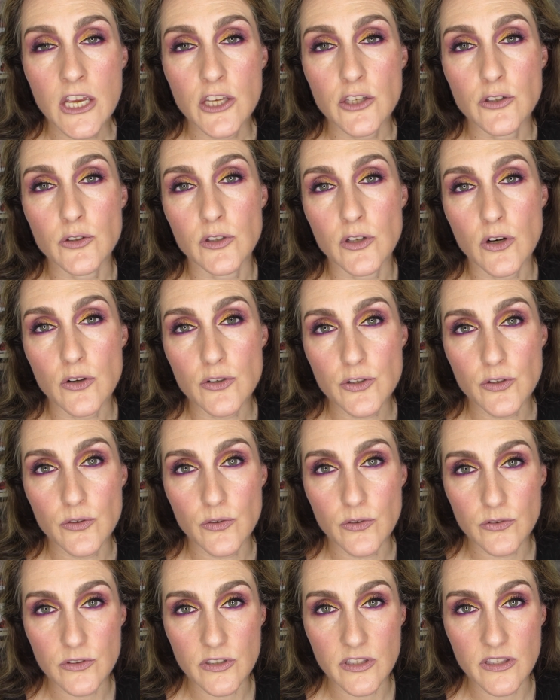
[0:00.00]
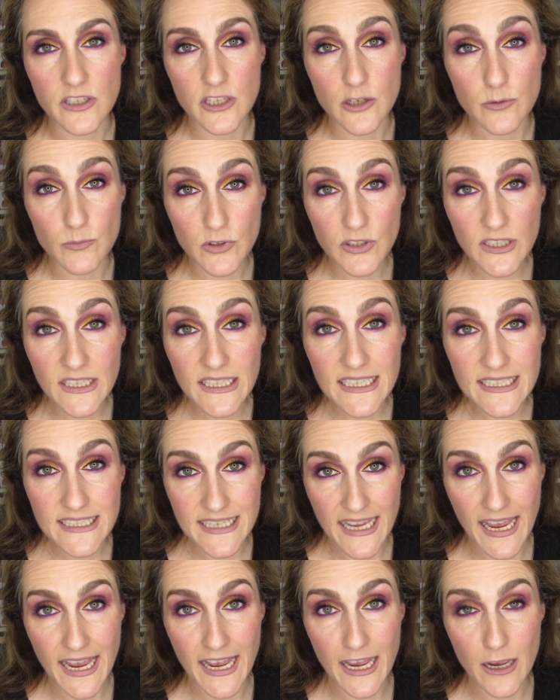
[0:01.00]
You can also go to the community
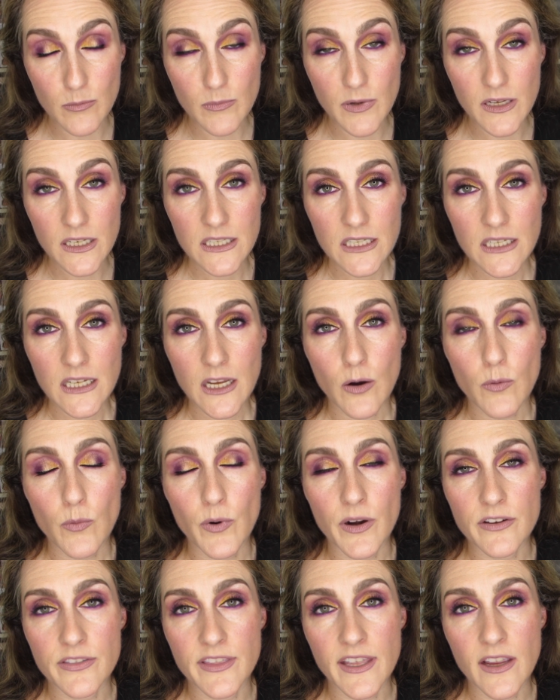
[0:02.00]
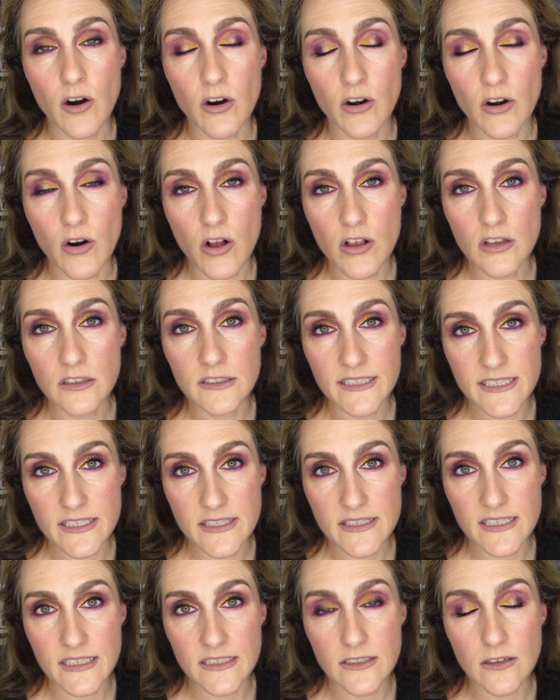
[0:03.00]
tab where they are all
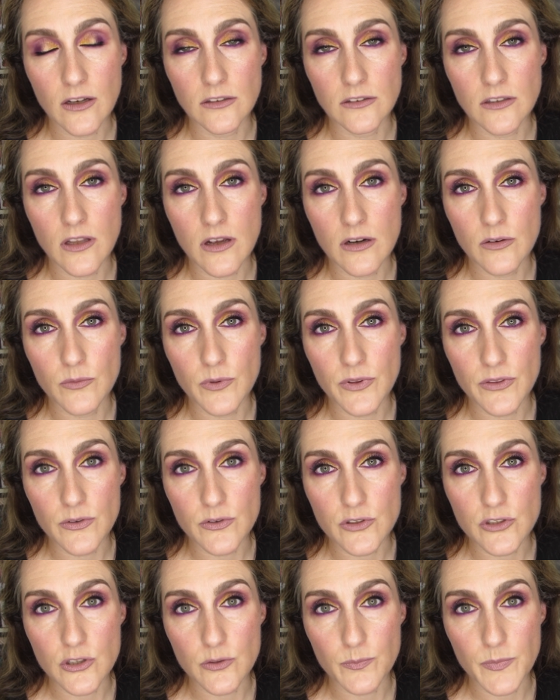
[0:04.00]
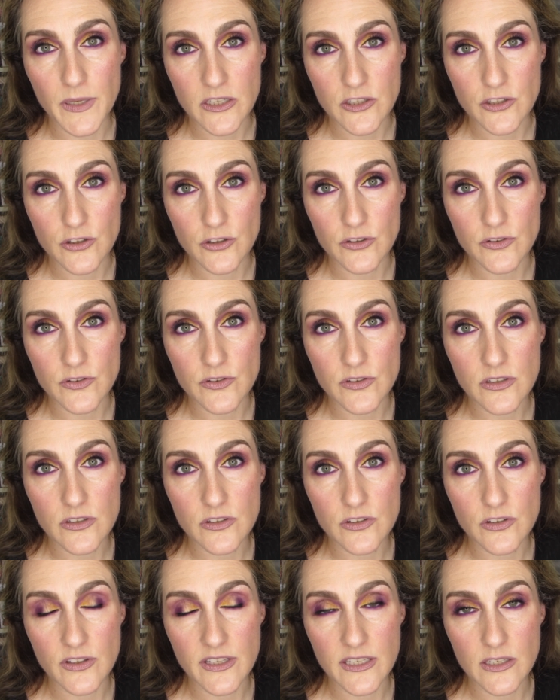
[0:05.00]
listed along with those two pictures
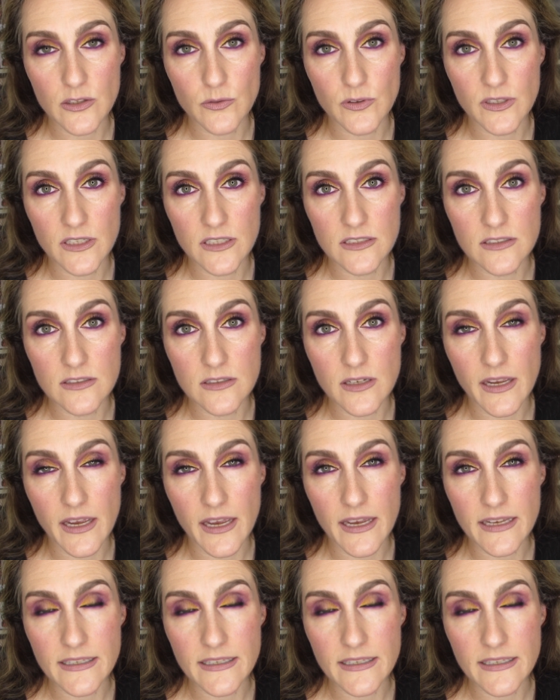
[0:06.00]
so that you can,